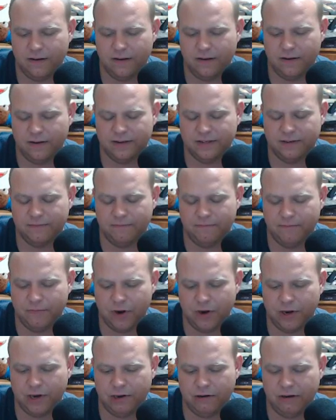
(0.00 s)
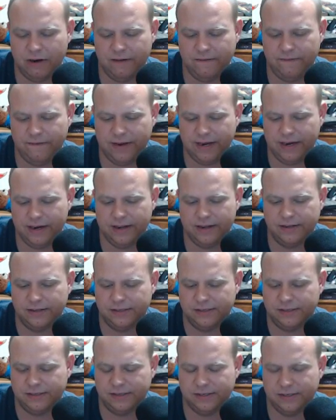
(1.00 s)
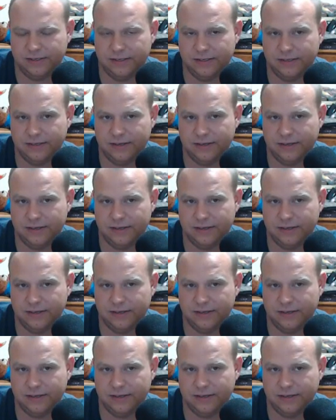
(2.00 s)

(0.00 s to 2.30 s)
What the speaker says: Is it Mercury, Venus,